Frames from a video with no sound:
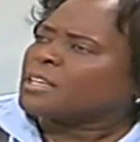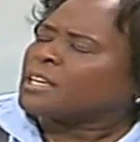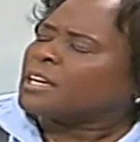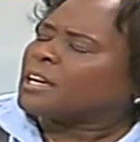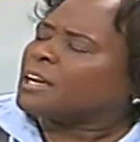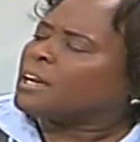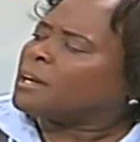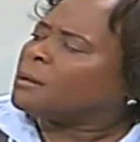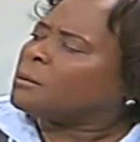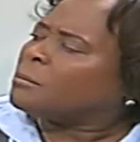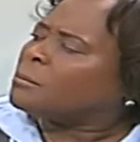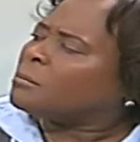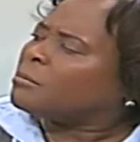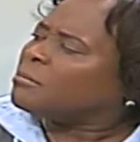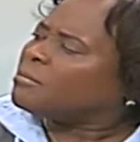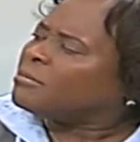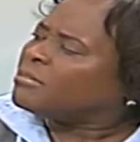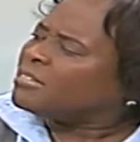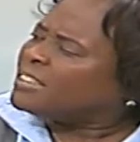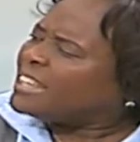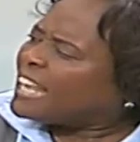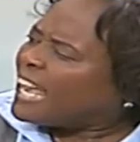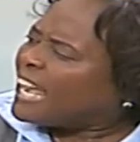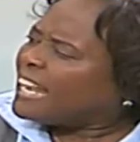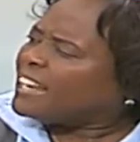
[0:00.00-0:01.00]
Uh,
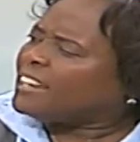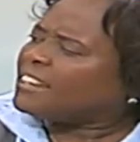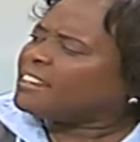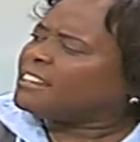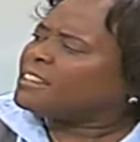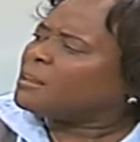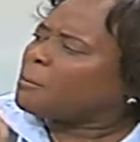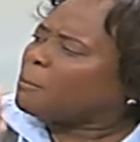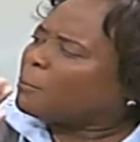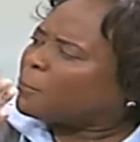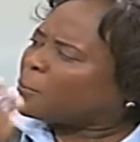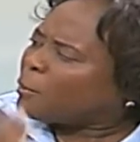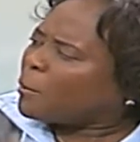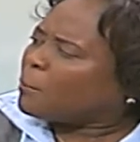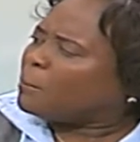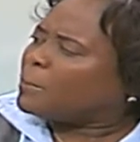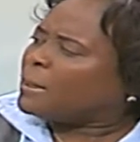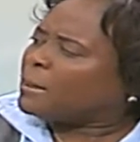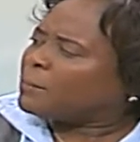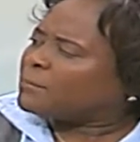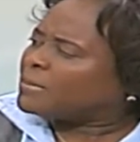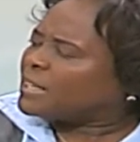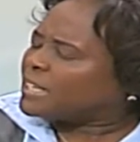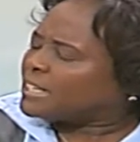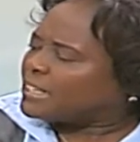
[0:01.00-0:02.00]
then the
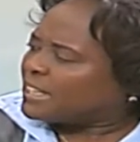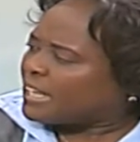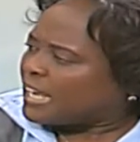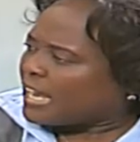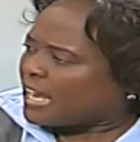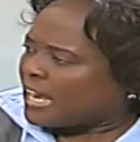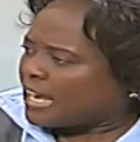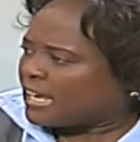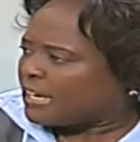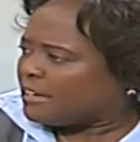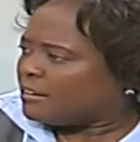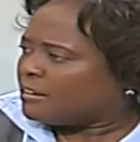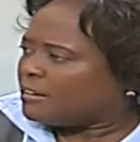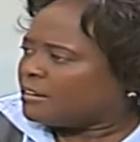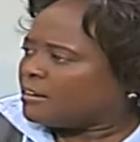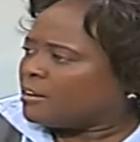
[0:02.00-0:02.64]
problem that they had